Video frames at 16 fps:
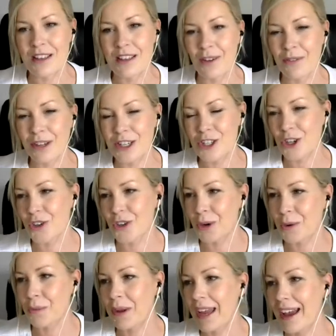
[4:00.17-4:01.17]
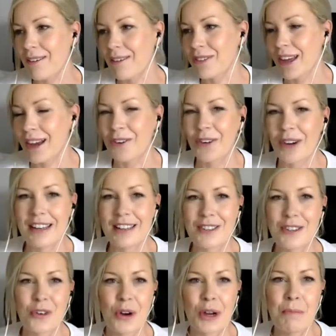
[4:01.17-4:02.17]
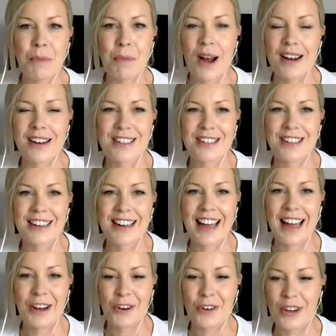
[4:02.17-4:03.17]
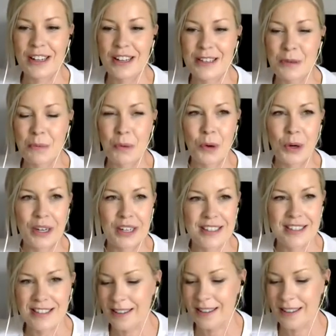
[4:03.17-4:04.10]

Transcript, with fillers: off each other and we have that great, great bond and, and great support.